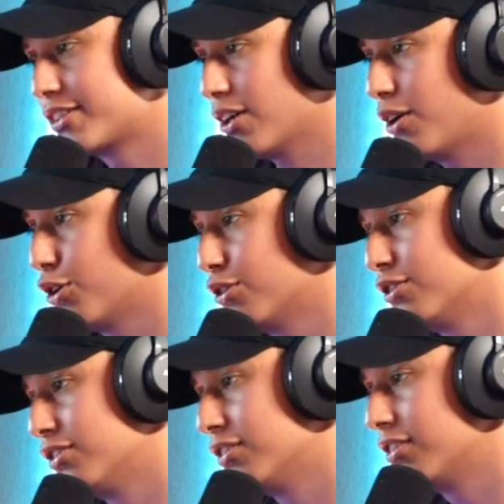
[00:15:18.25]

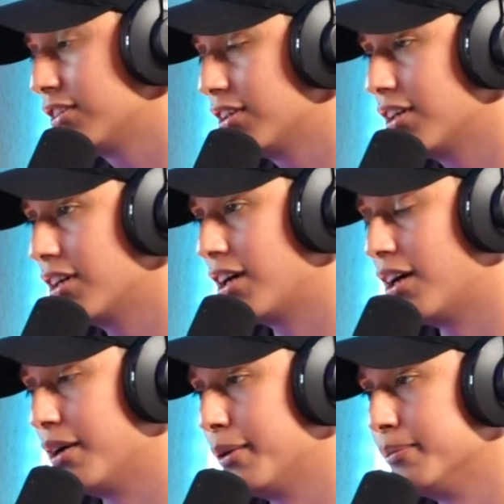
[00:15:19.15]
So,
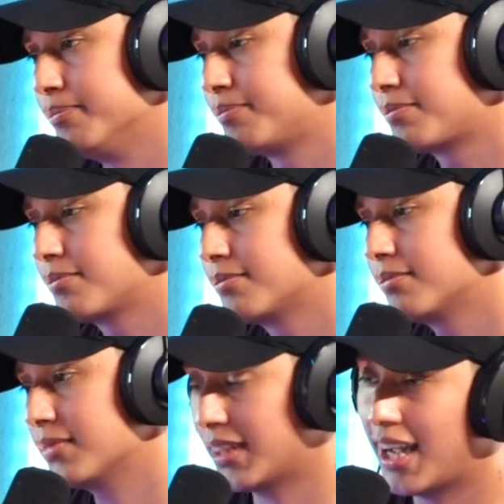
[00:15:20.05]
um,
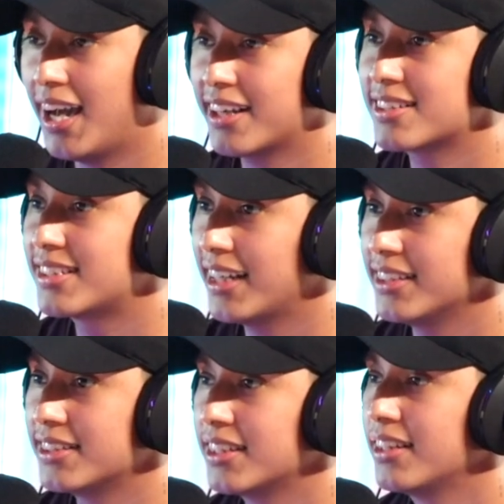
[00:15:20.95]
God
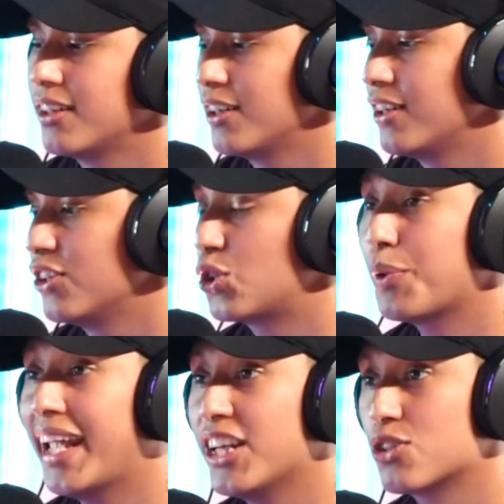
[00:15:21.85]
sent
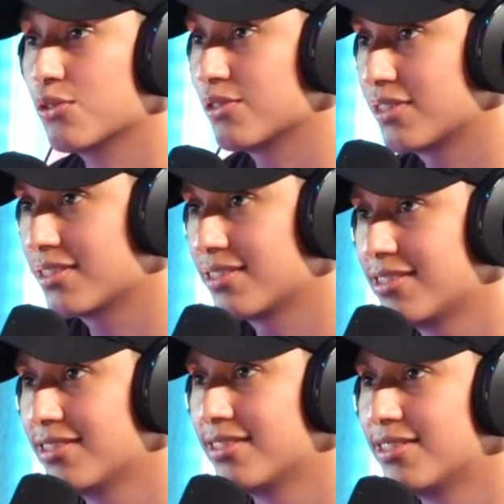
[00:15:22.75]
three angels
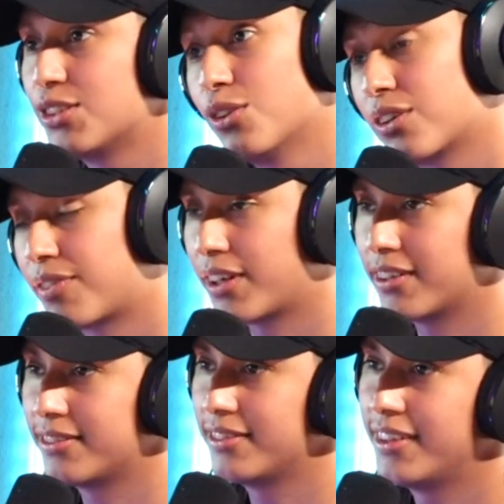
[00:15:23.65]
to look for
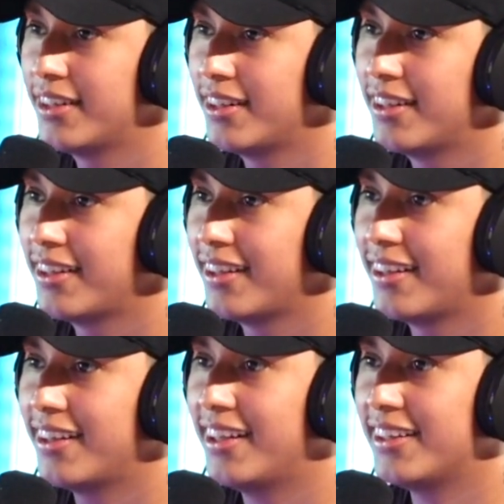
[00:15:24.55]
her,
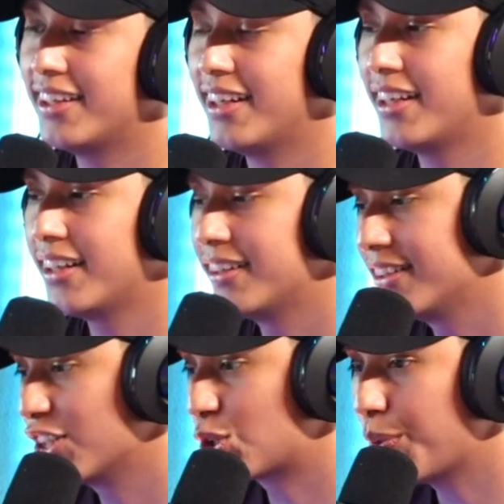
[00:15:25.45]
and
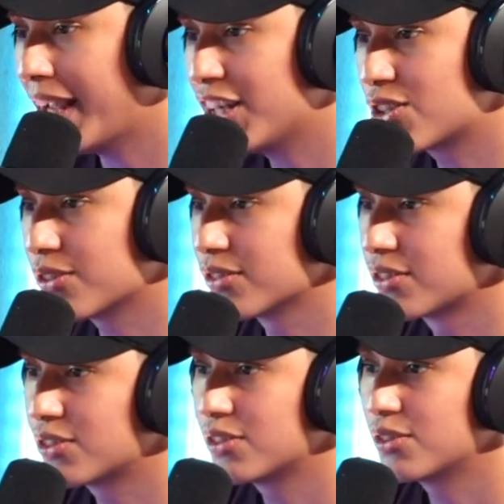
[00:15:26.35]
then the three
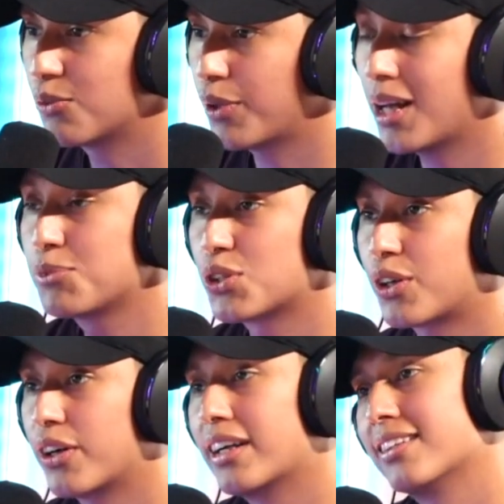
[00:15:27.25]
angels went up to
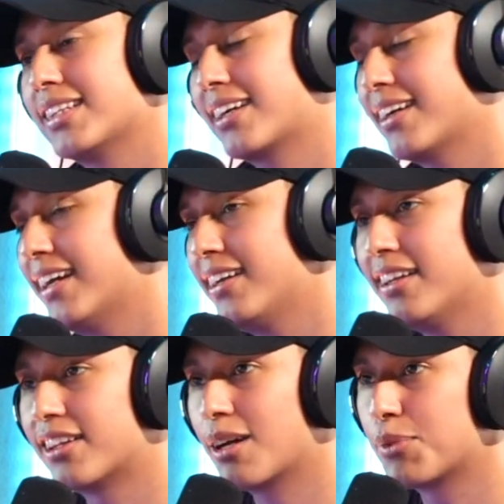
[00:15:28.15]
her and it's like, hey,
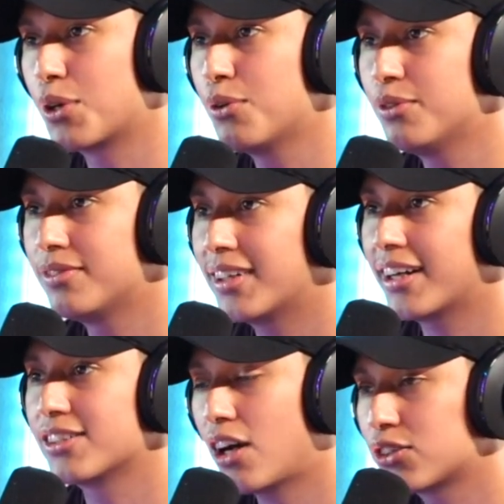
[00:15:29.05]
Lilith, come through.
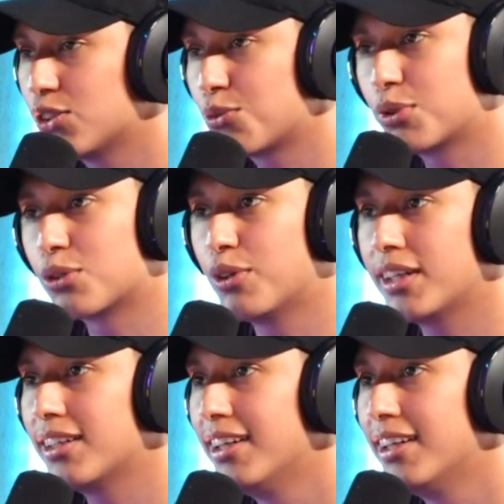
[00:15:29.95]
Gotta talk to you real quick.